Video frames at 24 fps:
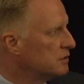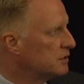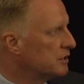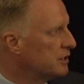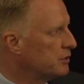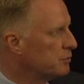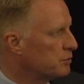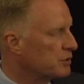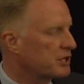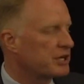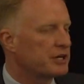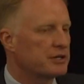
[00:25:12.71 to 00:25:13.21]
and
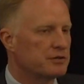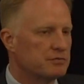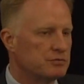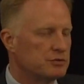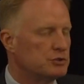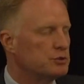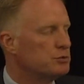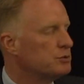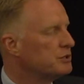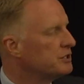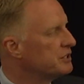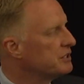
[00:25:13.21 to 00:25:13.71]
we're kind of
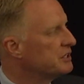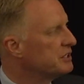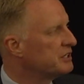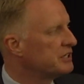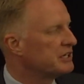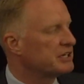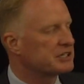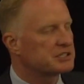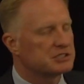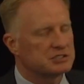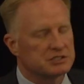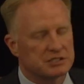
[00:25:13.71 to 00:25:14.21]
doing the
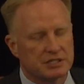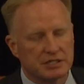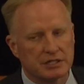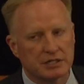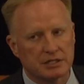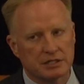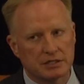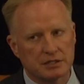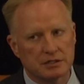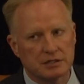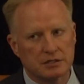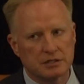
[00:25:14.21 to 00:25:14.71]
next
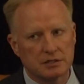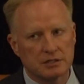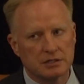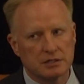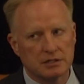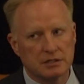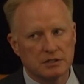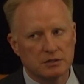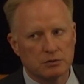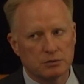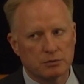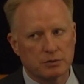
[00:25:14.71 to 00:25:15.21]
thing,
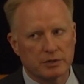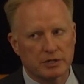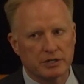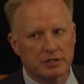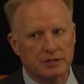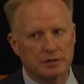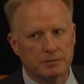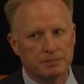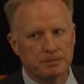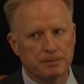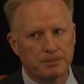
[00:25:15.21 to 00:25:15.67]
right?